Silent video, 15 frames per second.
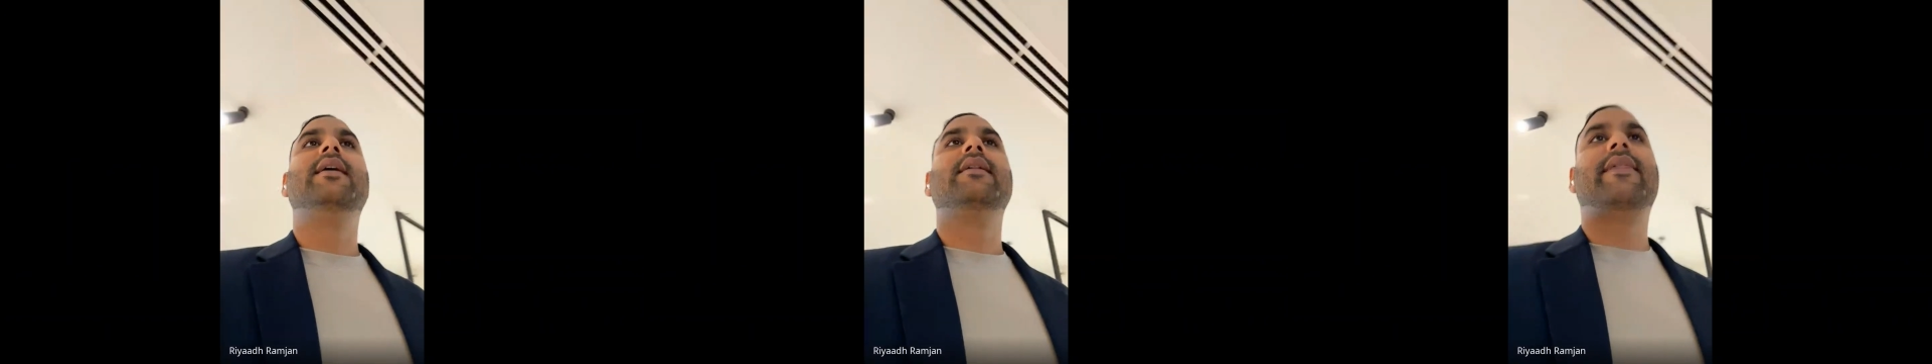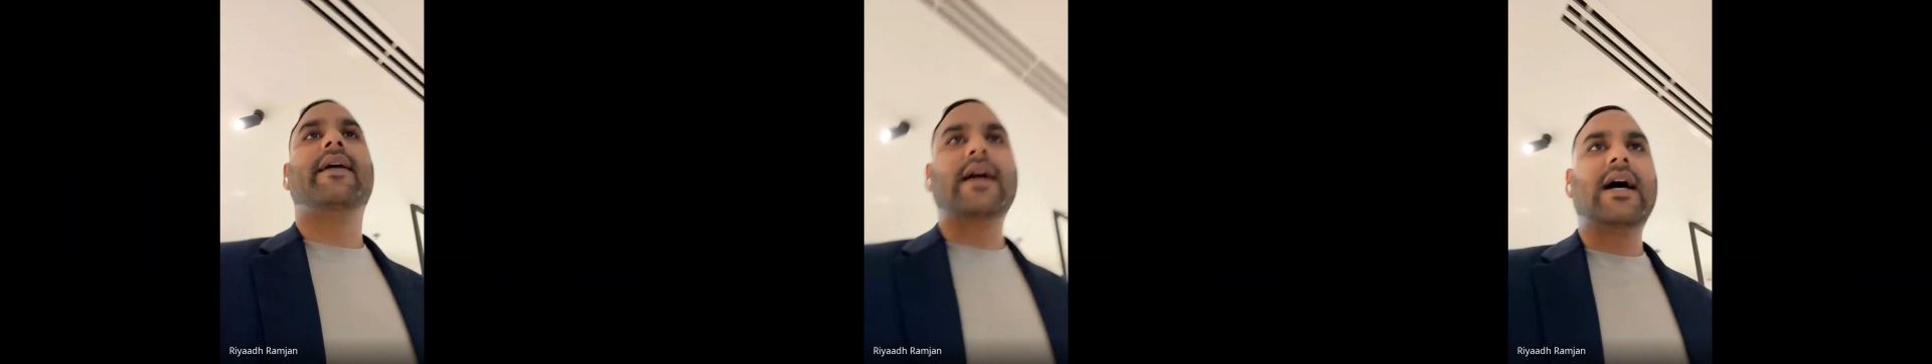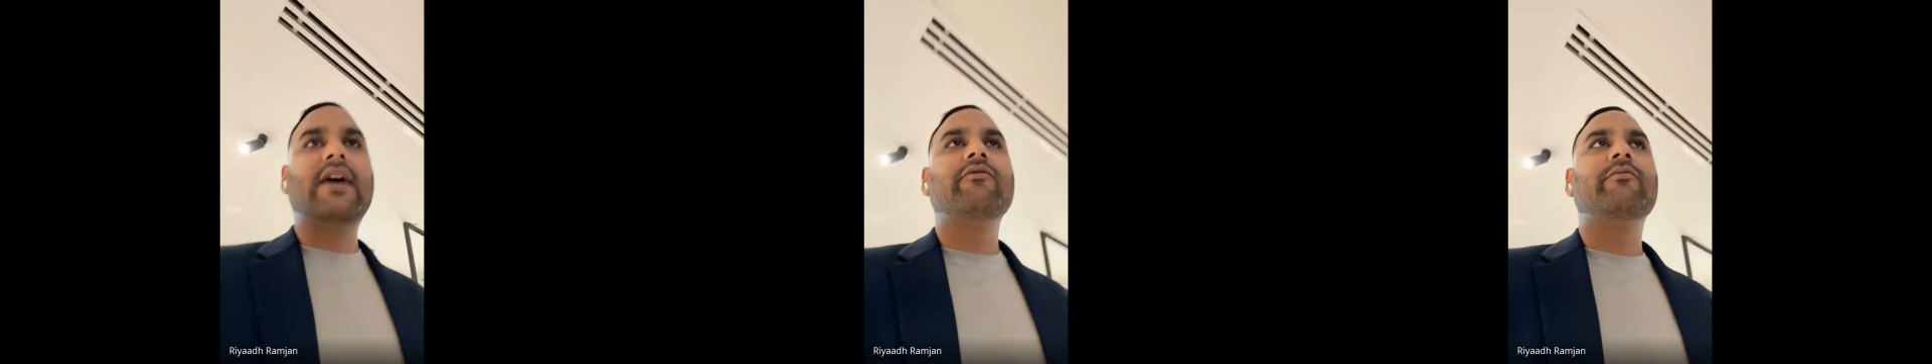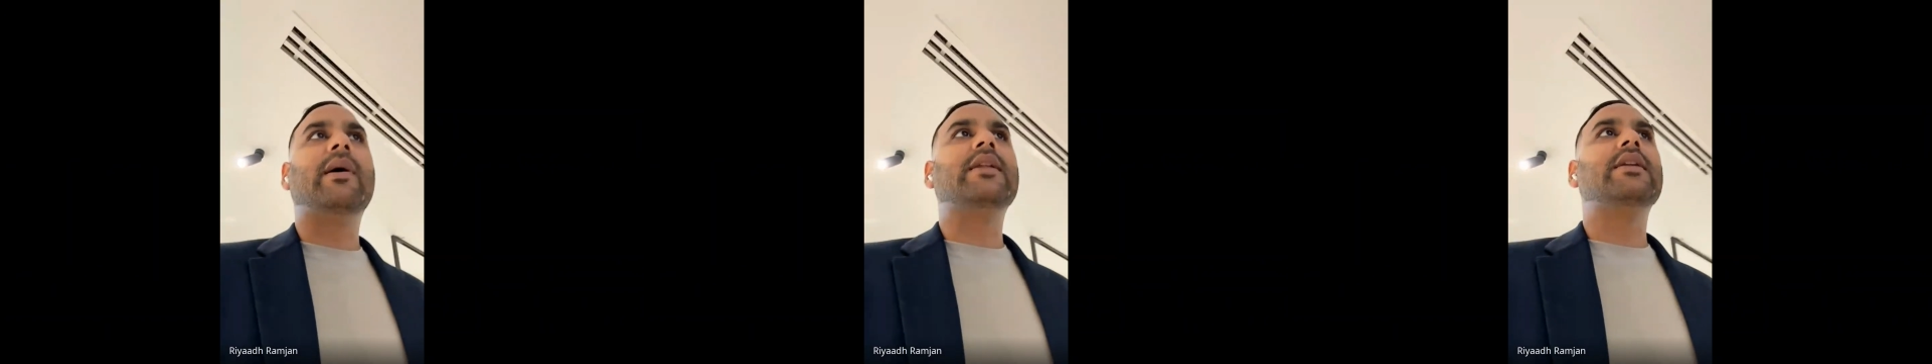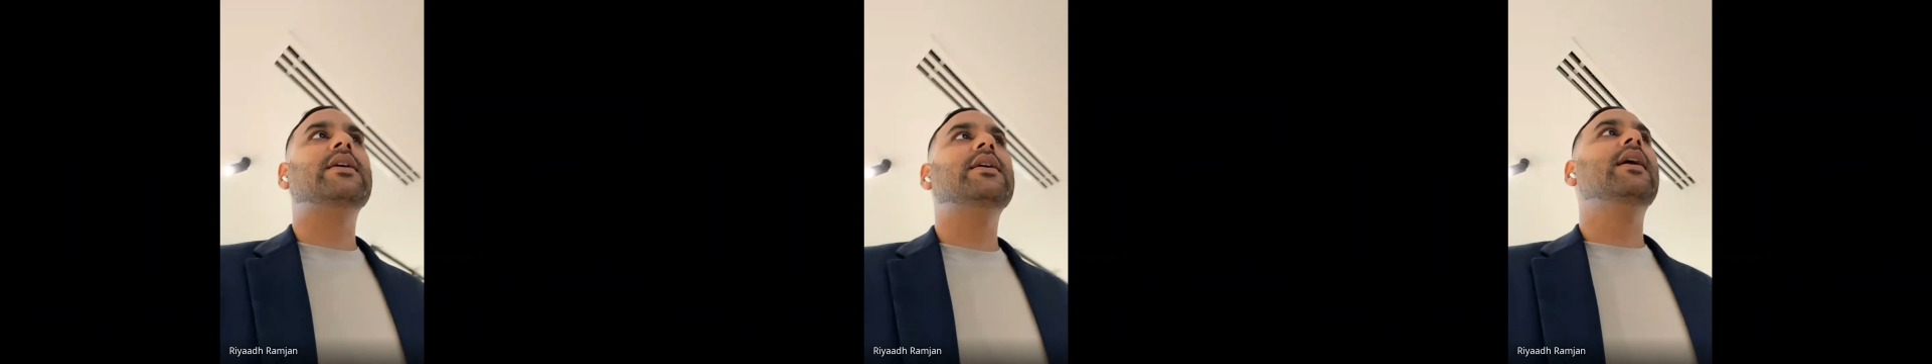they have
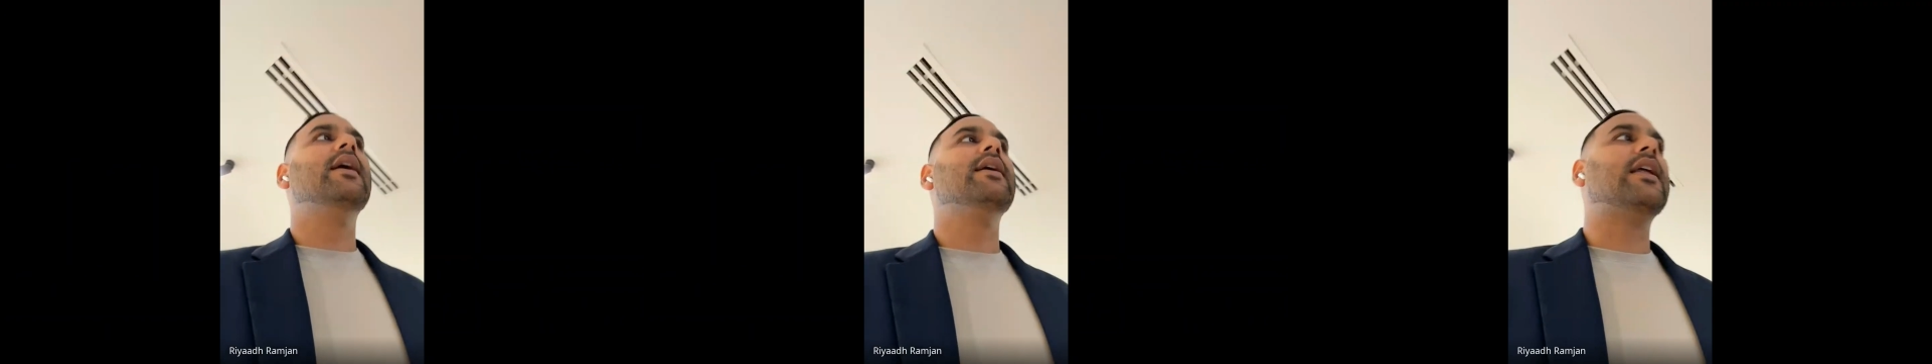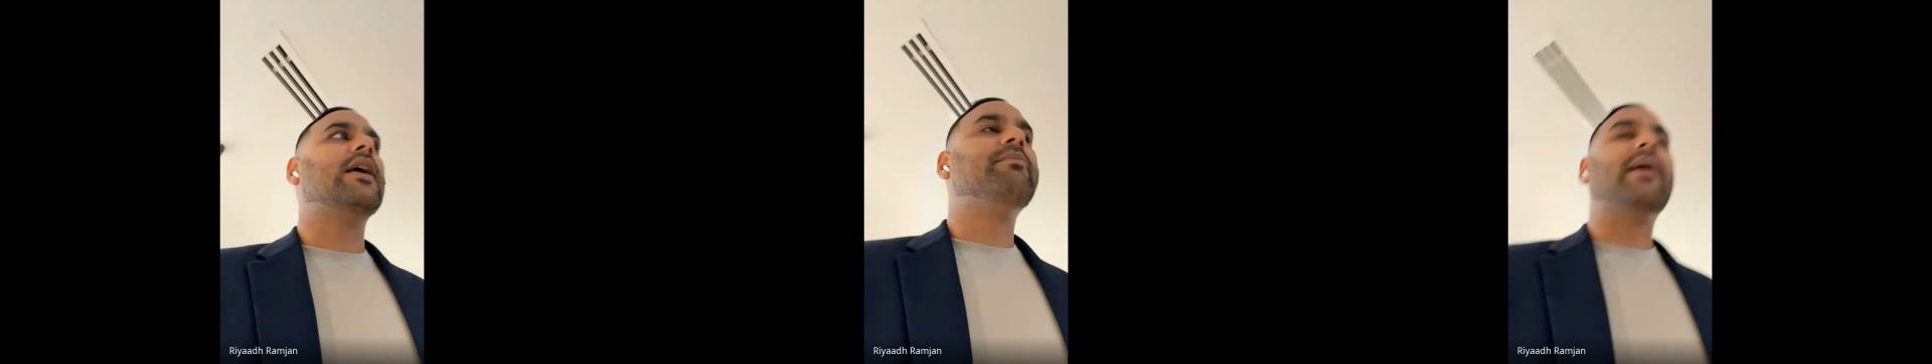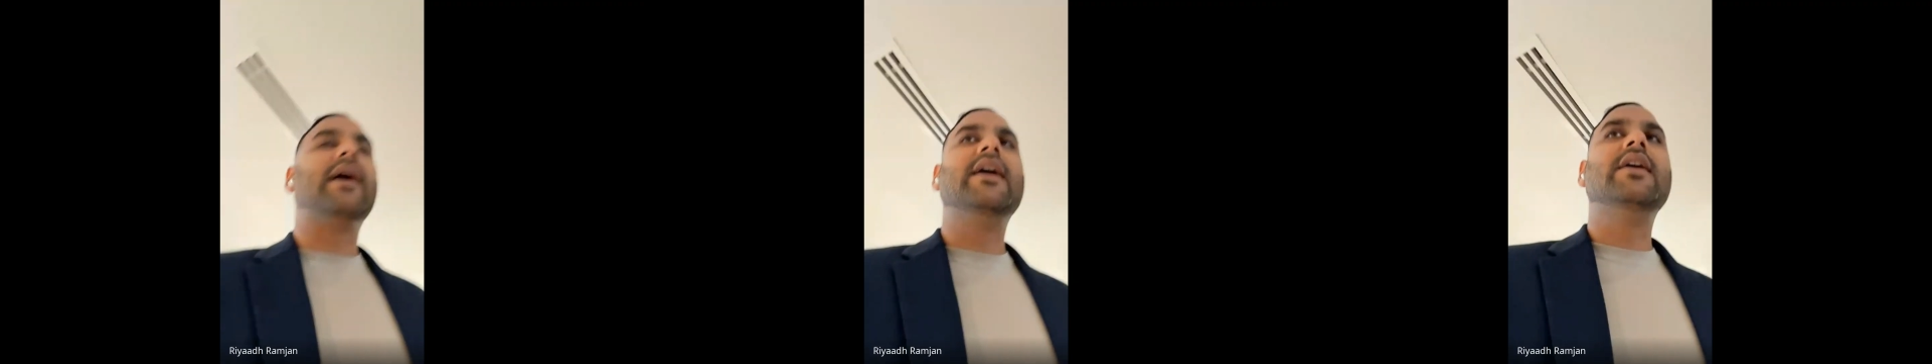money, they pay